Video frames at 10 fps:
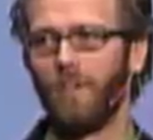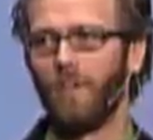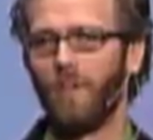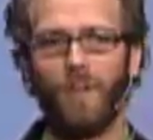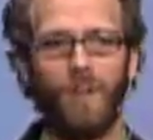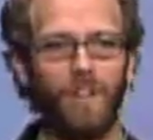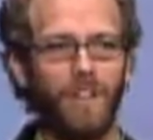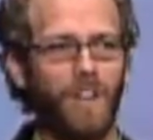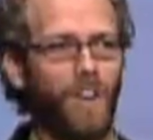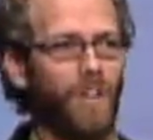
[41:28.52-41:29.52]
Or
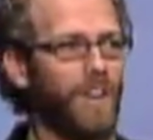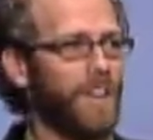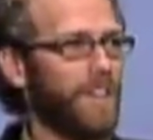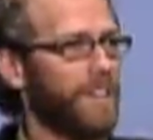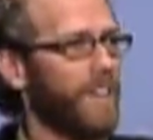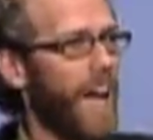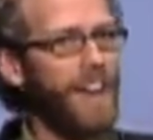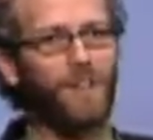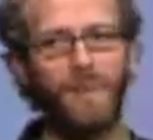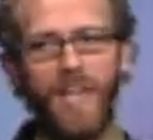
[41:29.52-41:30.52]
the
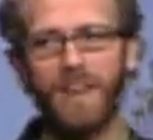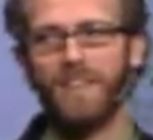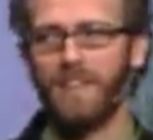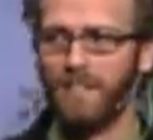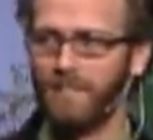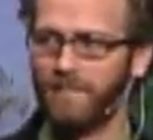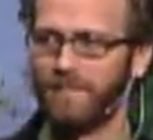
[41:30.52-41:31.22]
Iron Maiden.